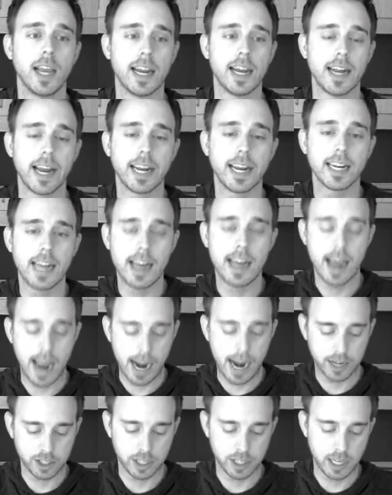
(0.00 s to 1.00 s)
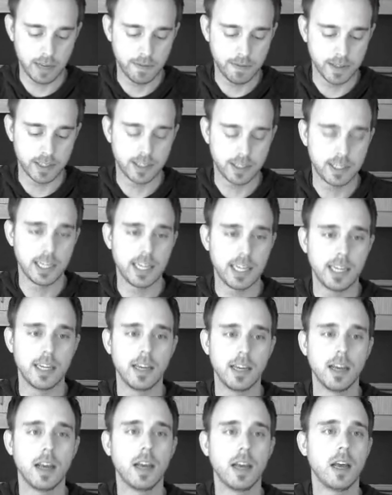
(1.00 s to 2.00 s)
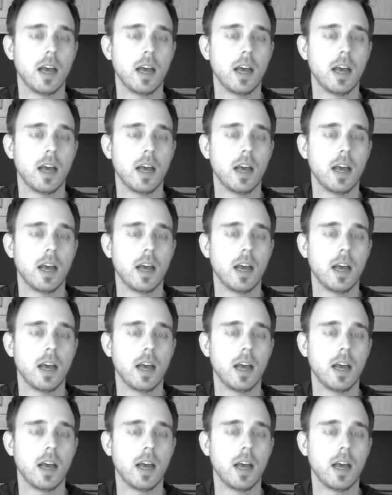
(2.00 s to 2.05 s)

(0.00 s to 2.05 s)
And I can actually even see